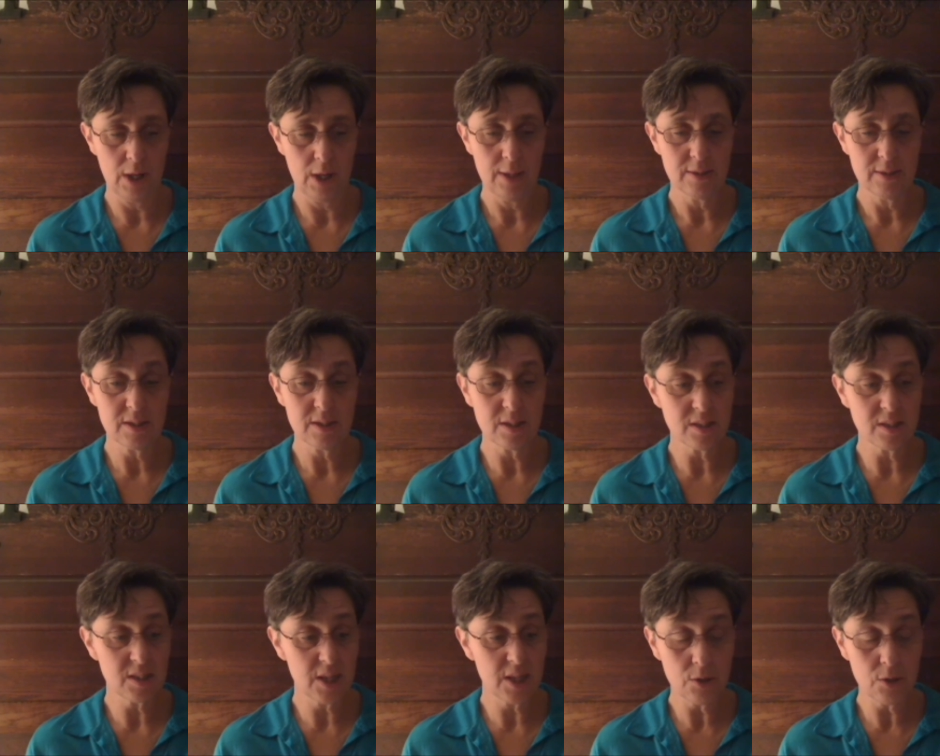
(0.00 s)

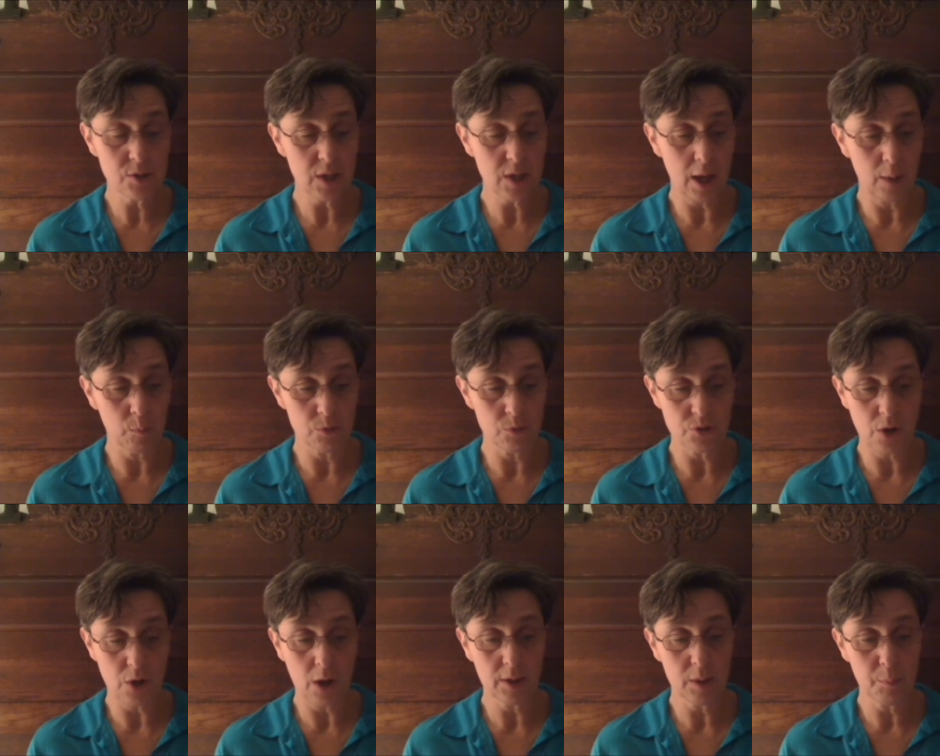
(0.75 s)
since their time was
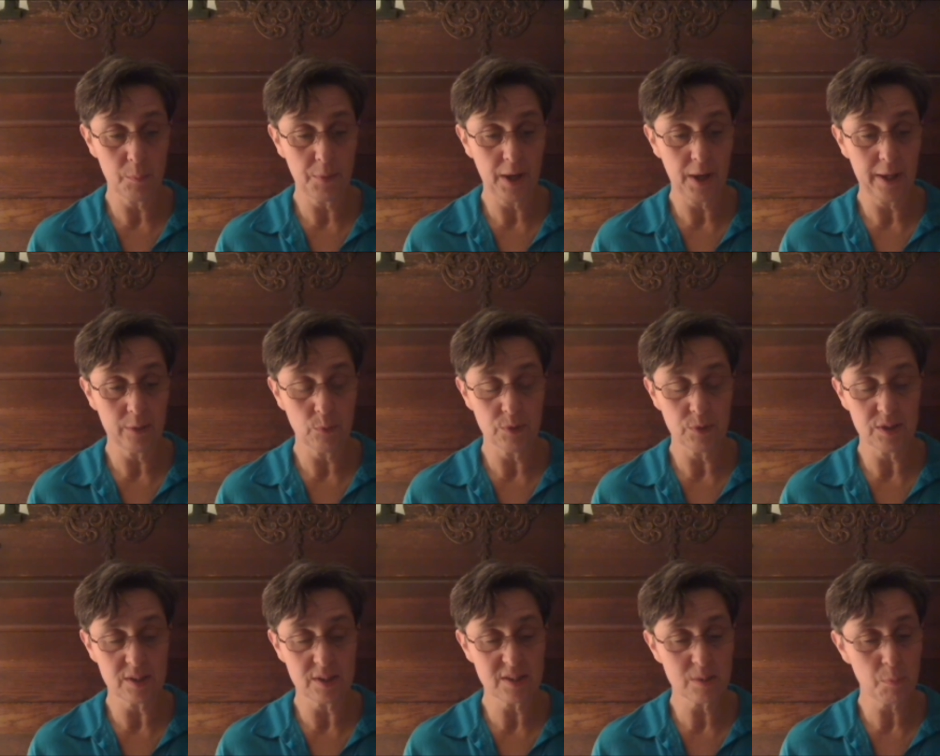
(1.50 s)
occupied with
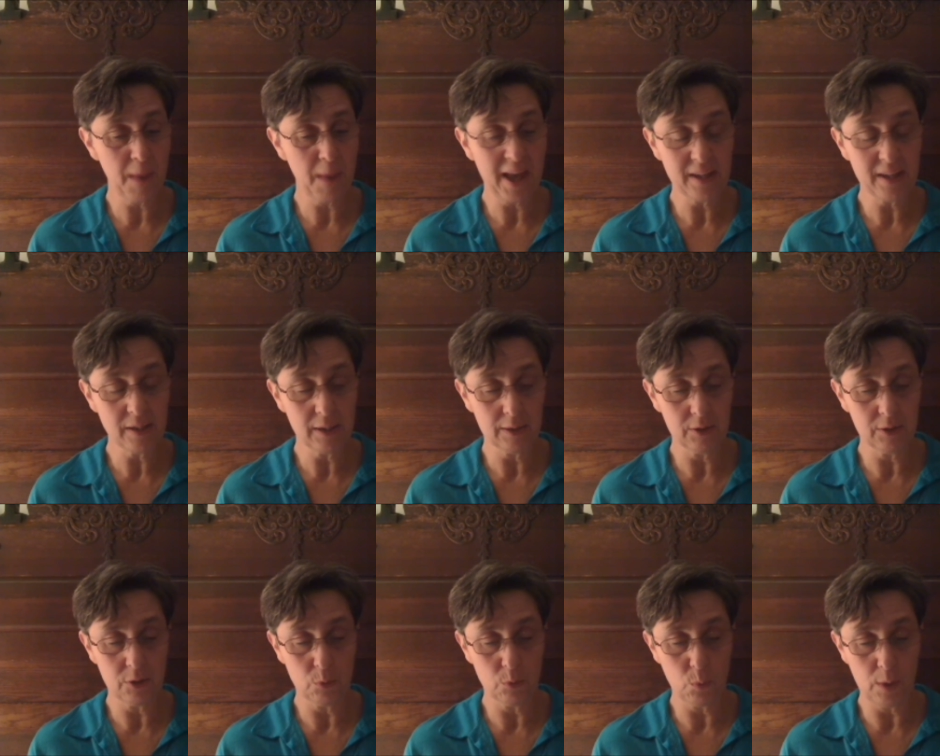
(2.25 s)
expanding
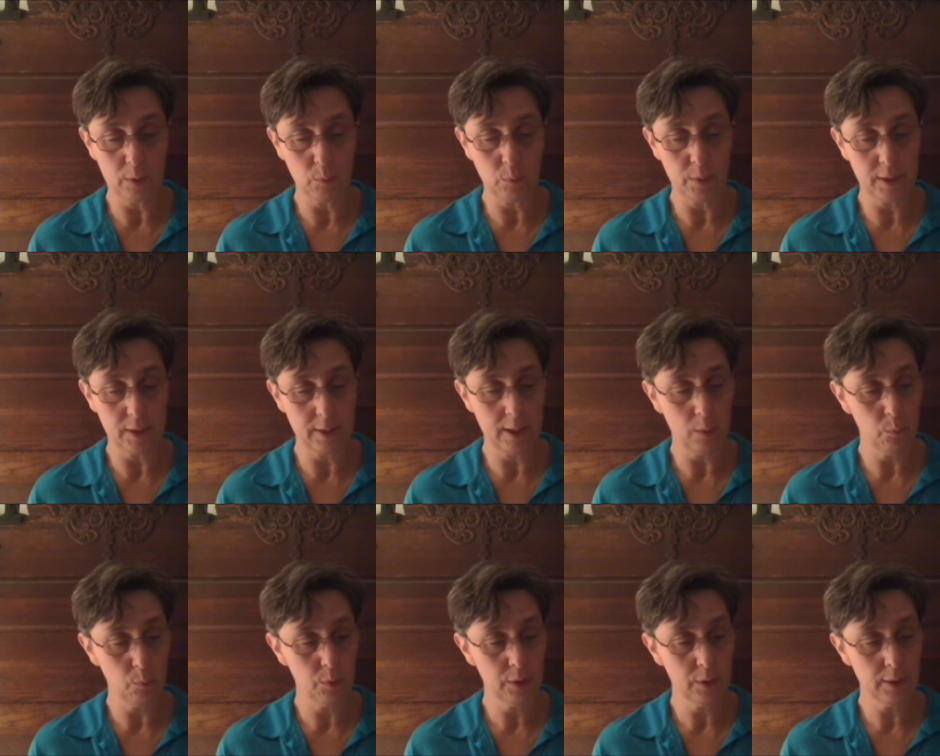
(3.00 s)
their runway
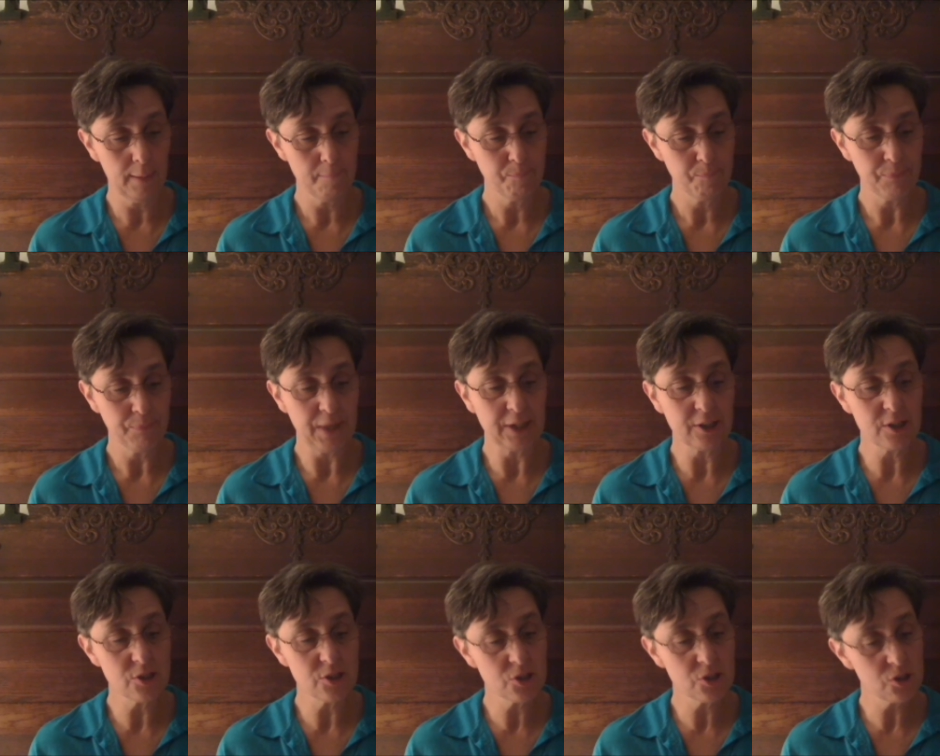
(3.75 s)
network and
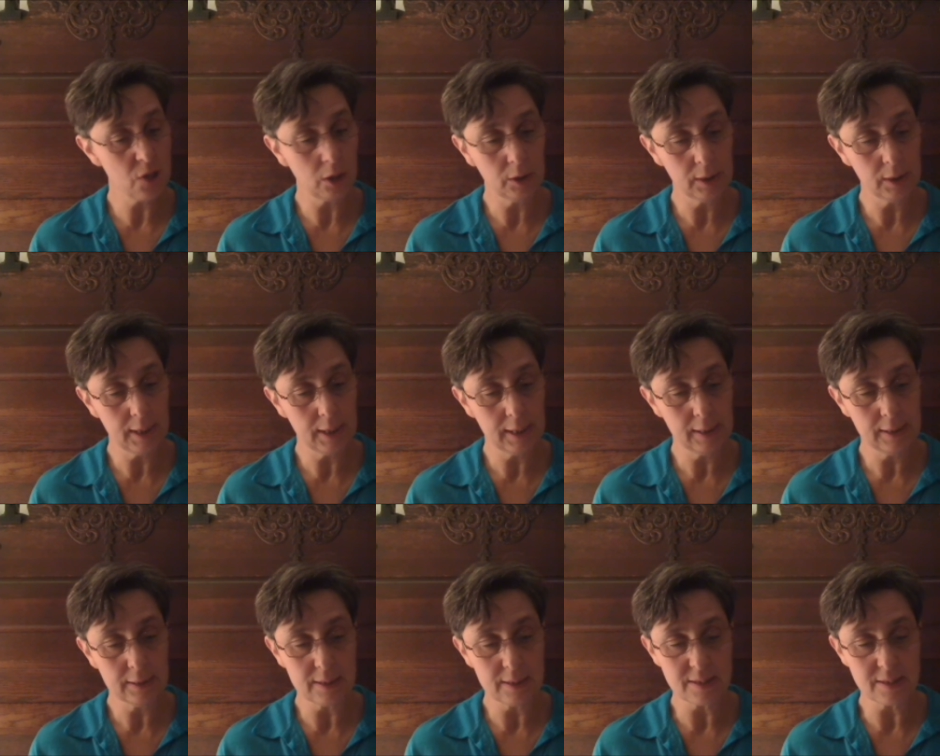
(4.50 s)

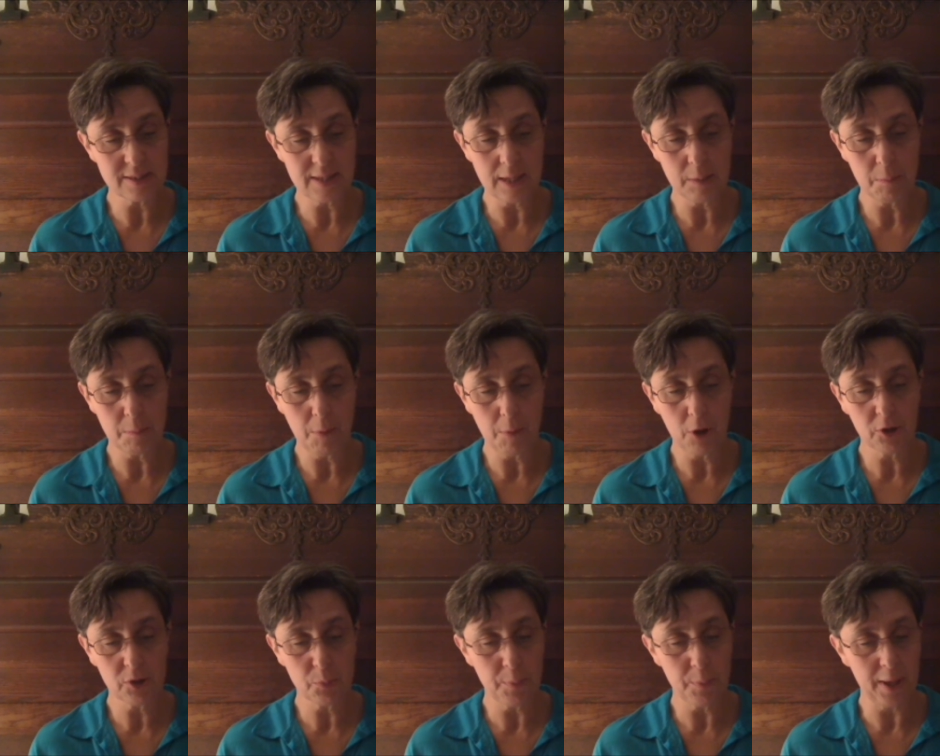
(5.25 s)
consolidating the
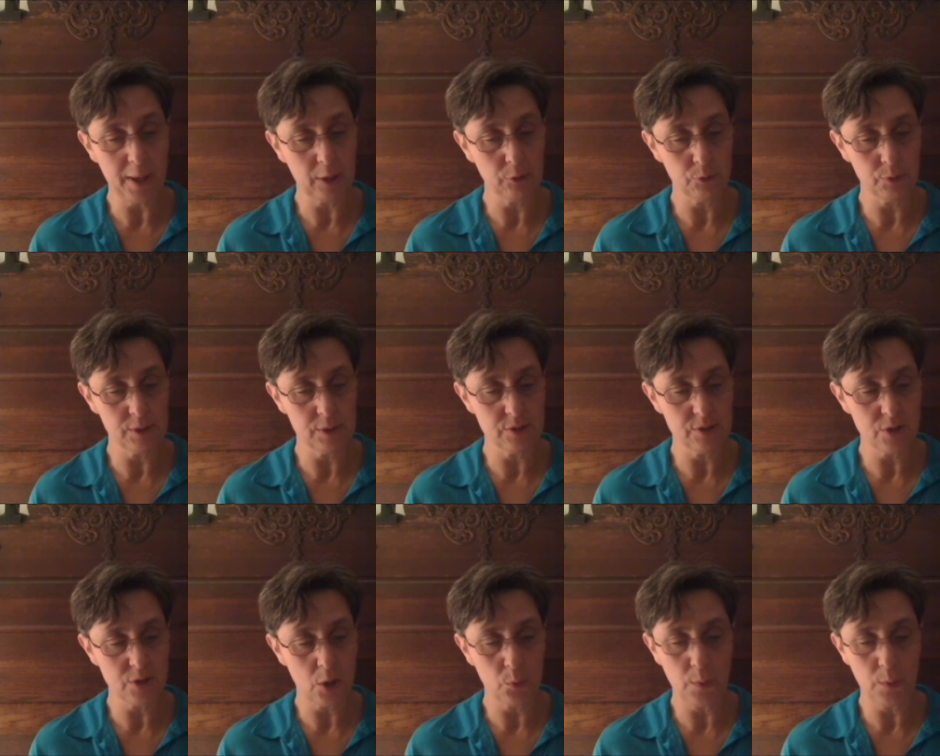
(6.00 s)
scent-marked
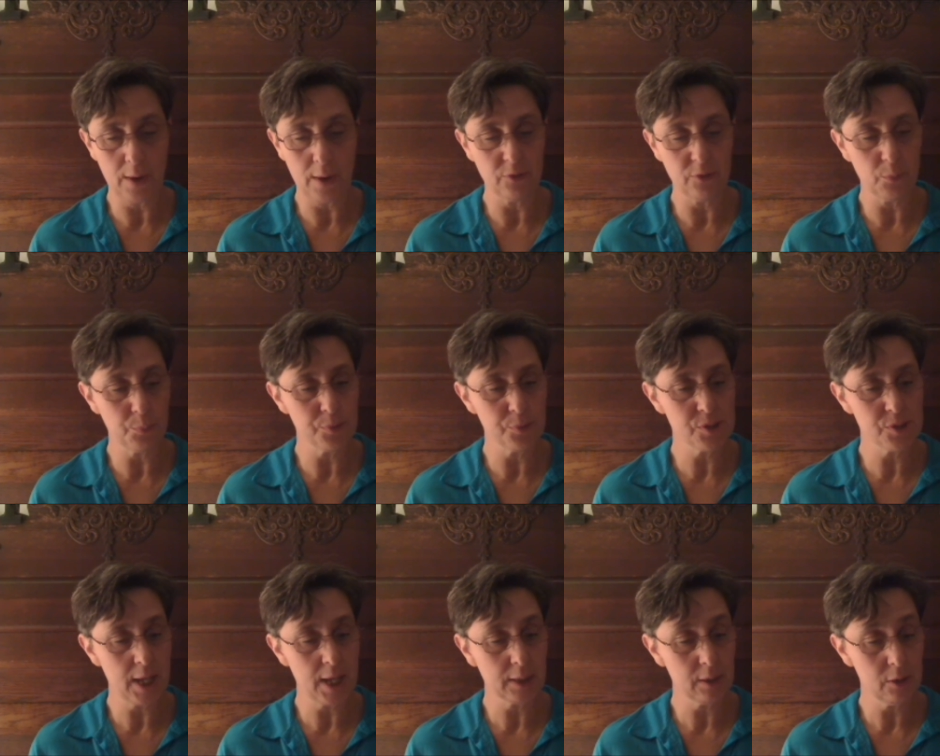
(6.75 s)
boundaries around the
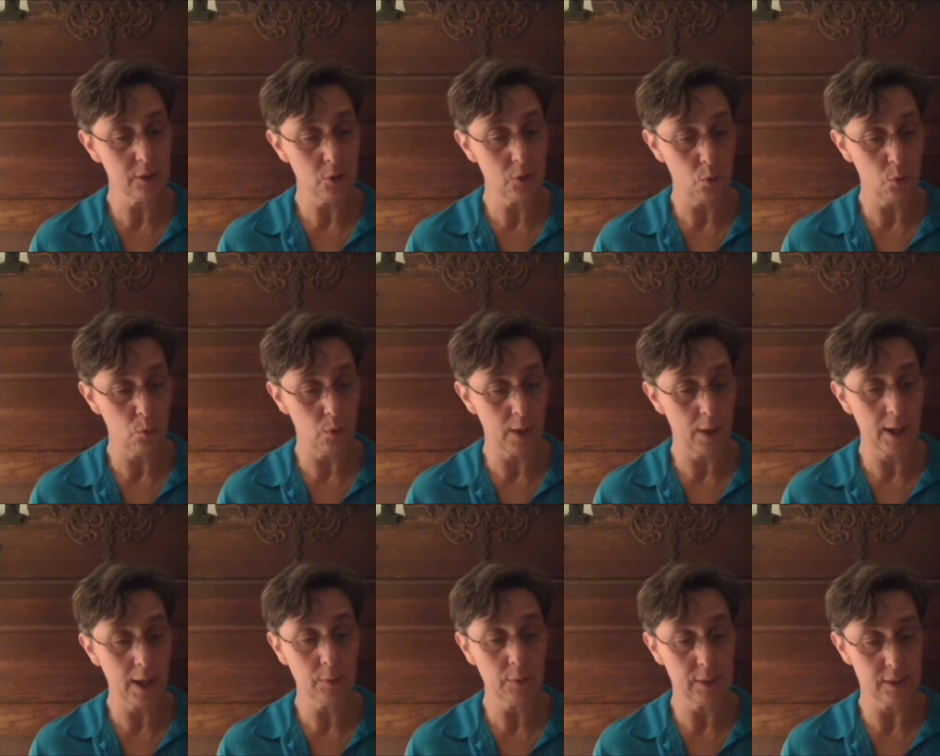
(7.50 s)
protected home
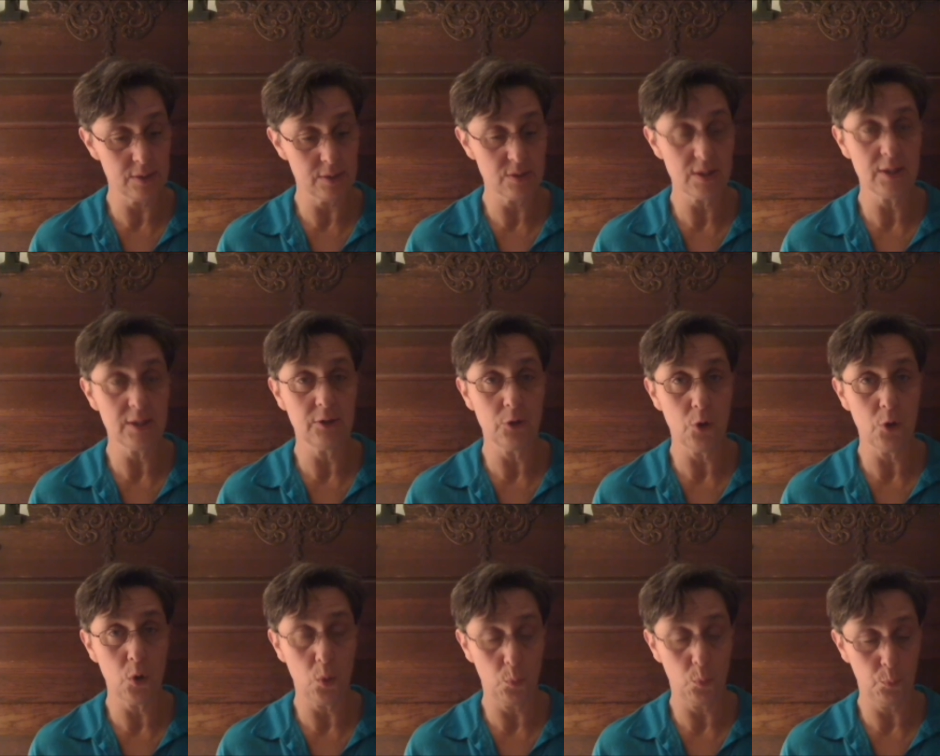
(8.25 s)
areas in
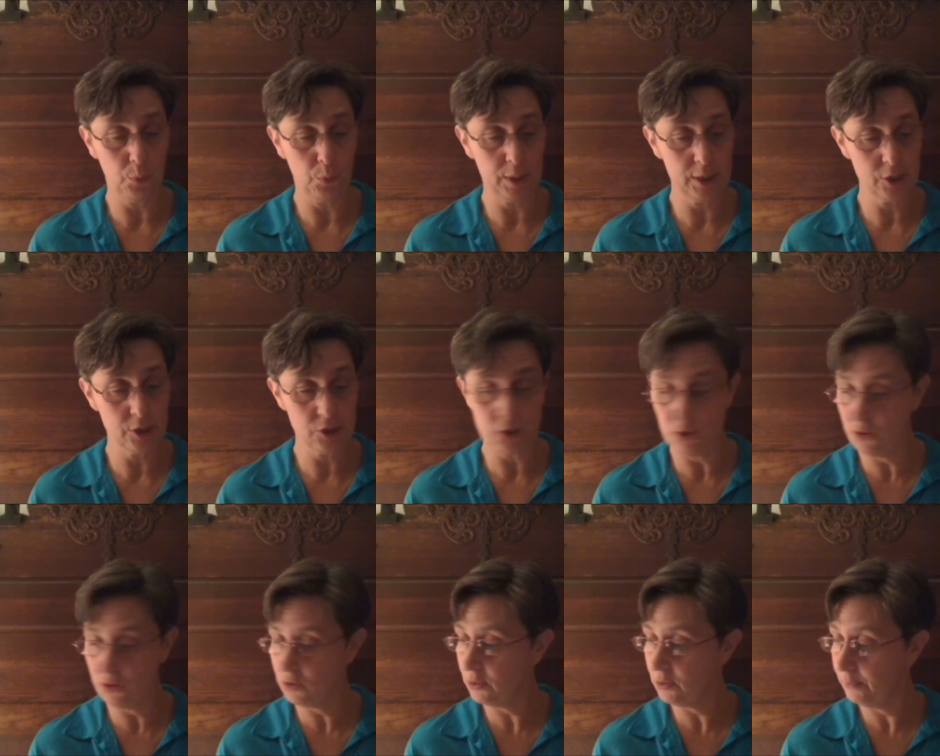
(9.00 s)
their home
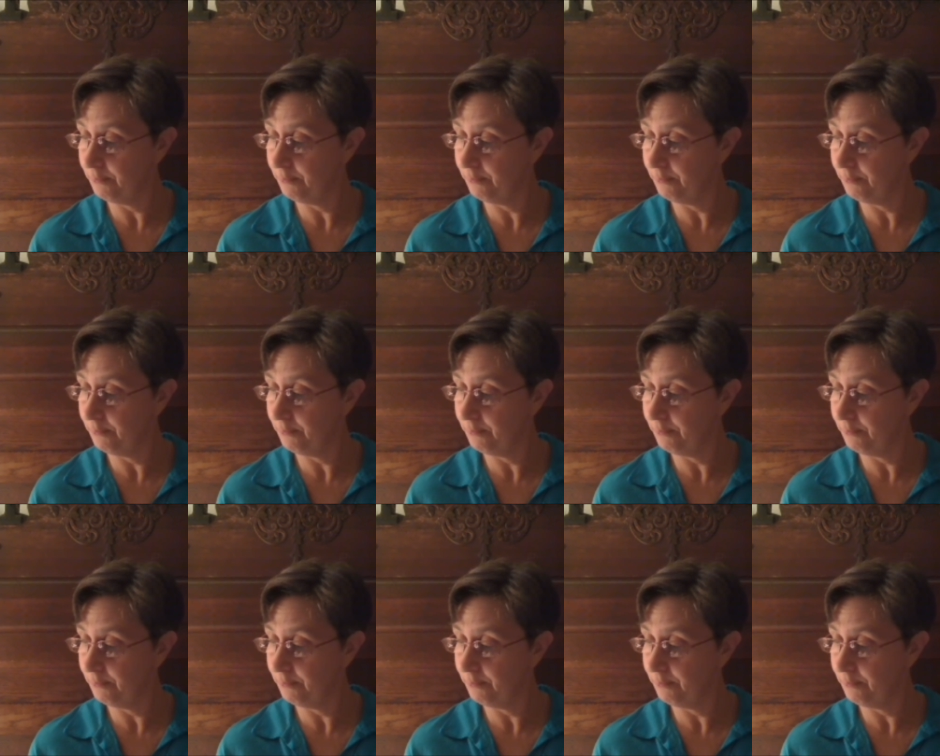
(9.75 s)
ranges.